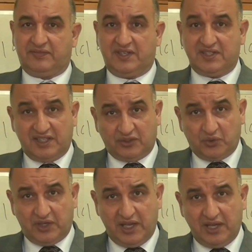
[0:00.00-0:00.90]
Is that
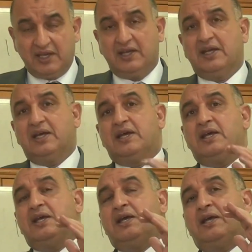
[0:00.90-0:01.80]
okay?
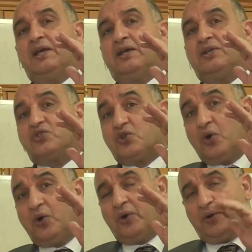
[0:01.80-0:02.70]

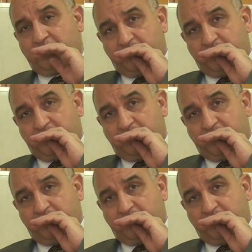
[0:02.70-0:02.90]
So